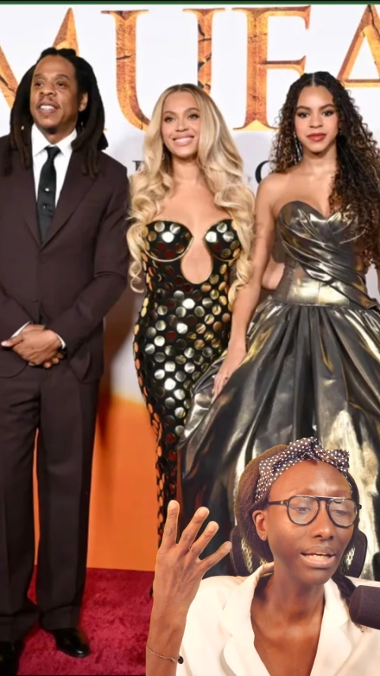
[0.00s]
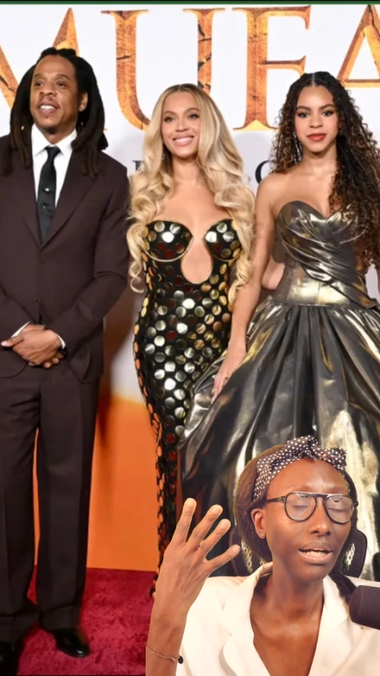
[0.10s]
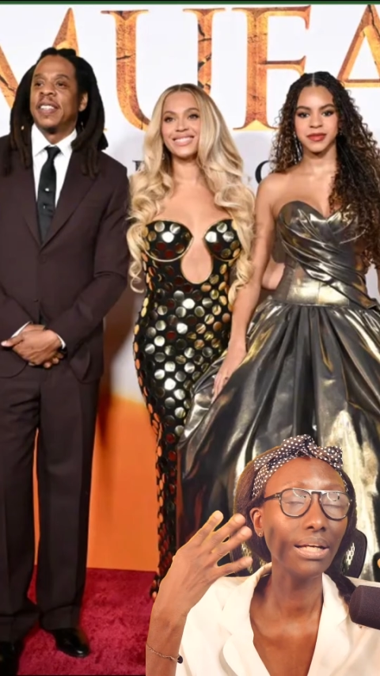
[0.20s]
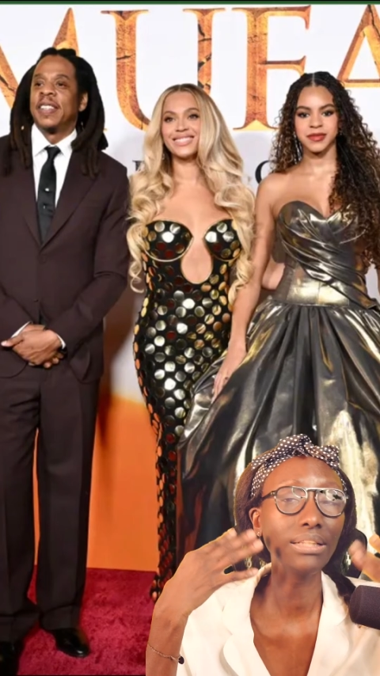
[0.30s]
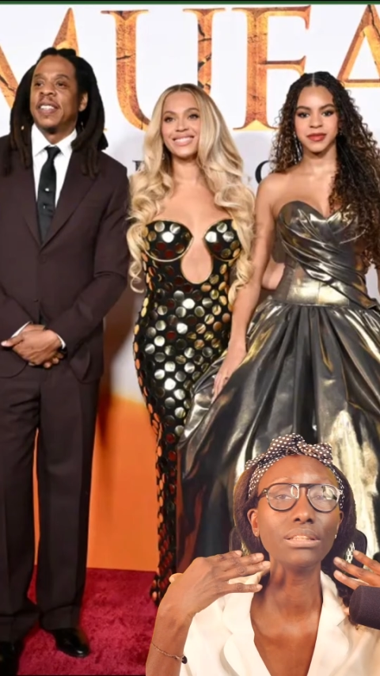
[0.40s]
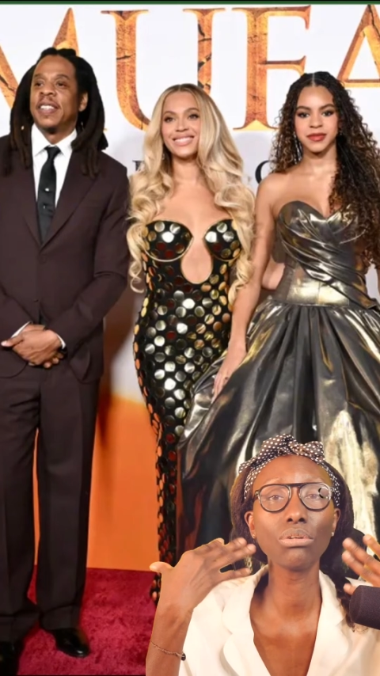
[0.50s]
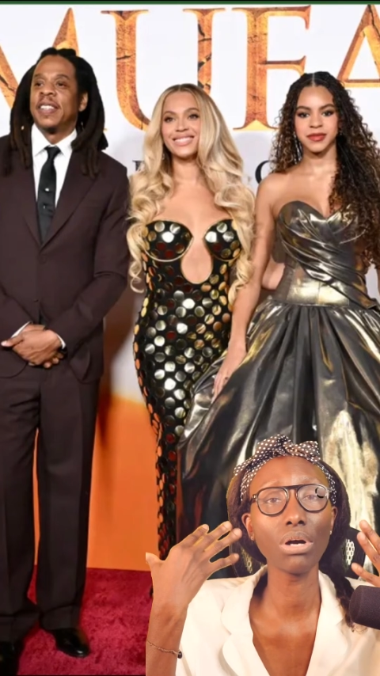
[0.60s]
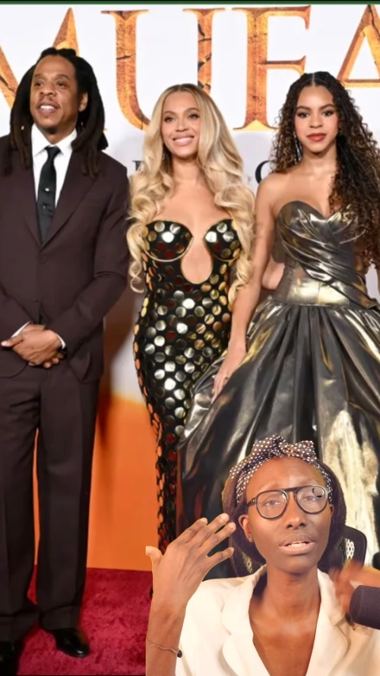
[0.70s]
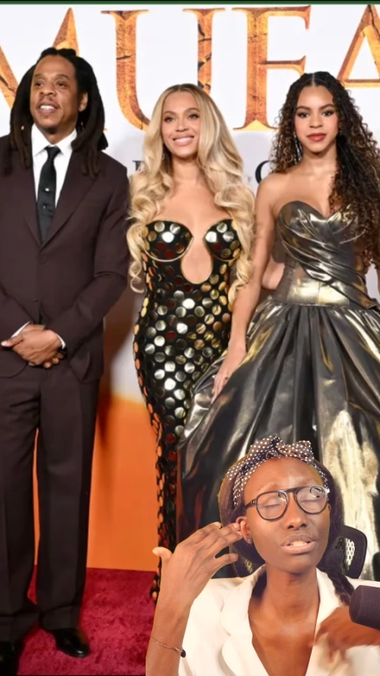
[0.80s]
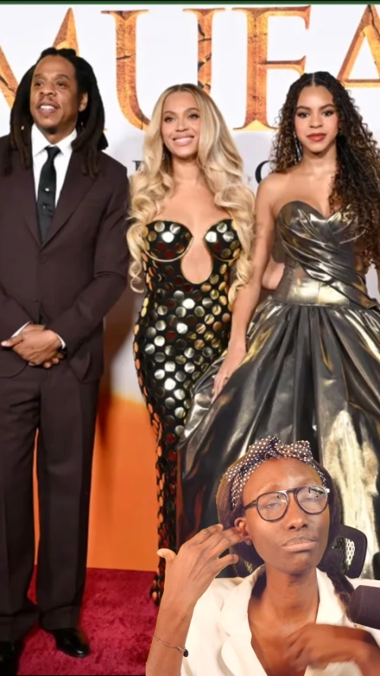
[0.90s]
It's so
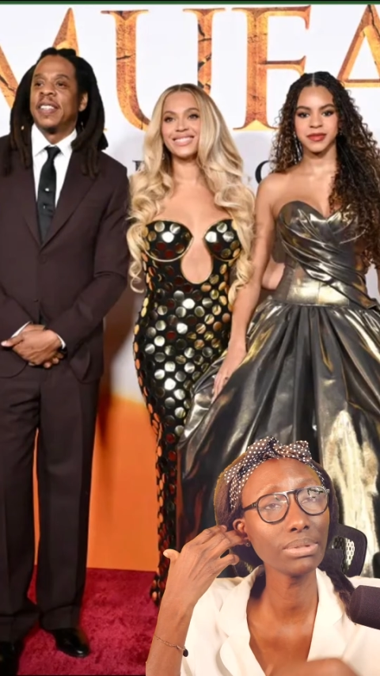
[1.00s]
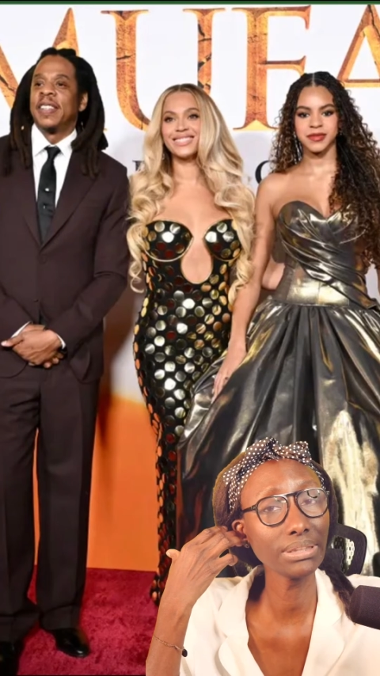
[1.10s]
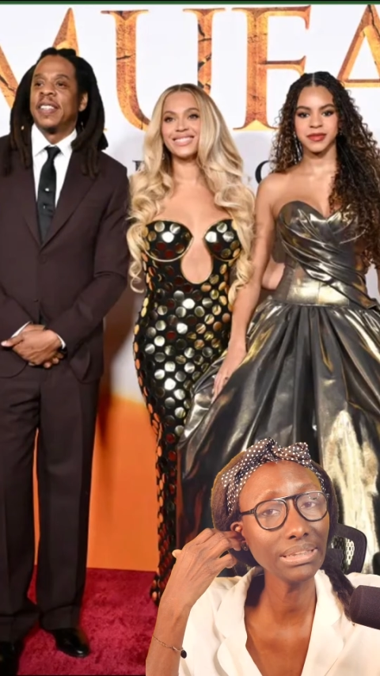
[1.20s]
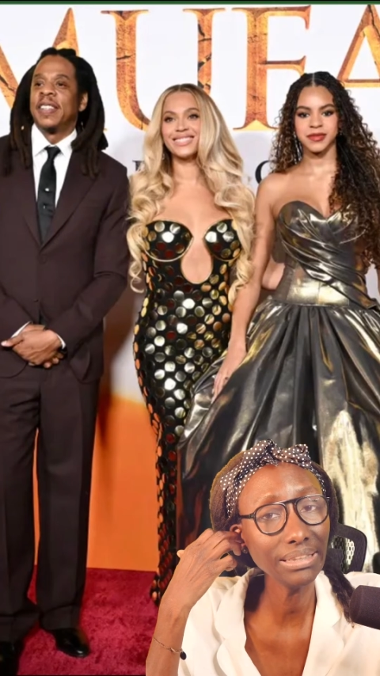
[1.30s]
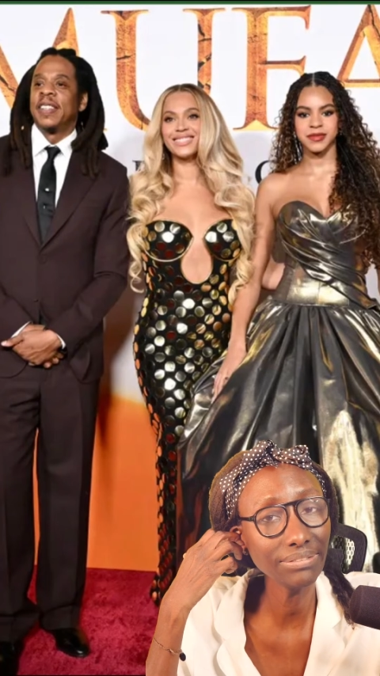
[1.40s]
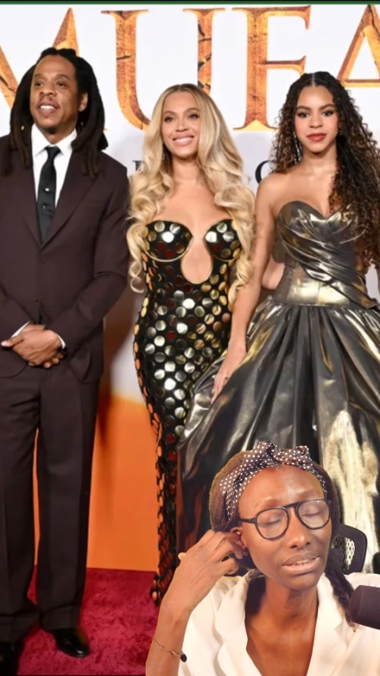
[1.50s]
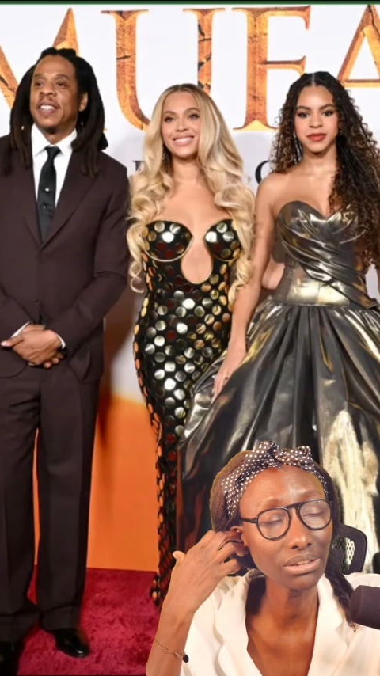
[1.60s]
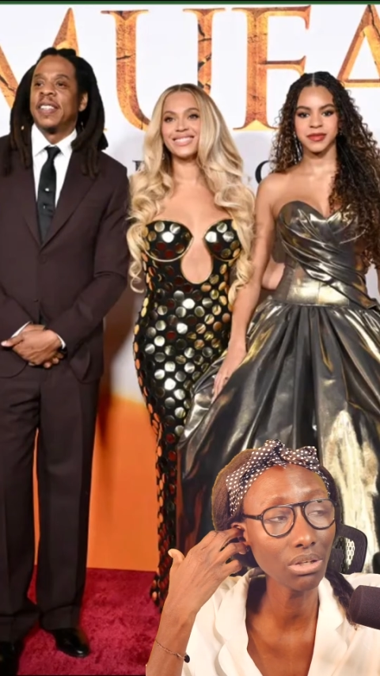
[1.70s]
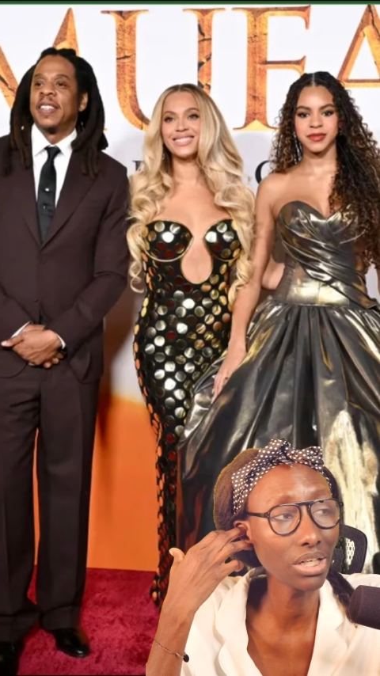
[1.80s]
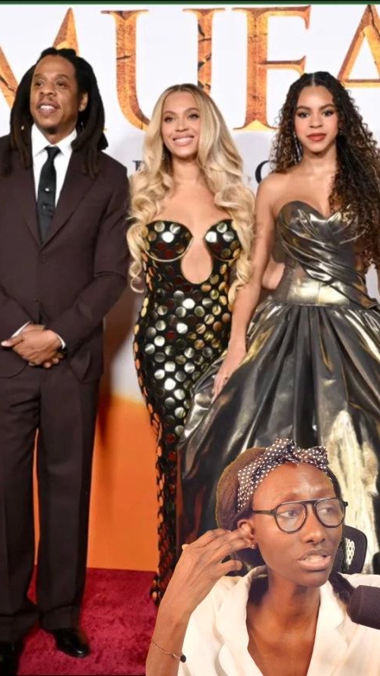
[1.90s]
hard to believe, it's so
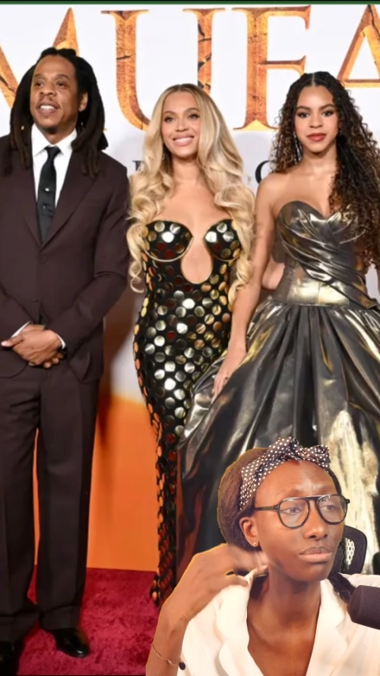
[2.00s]
hard to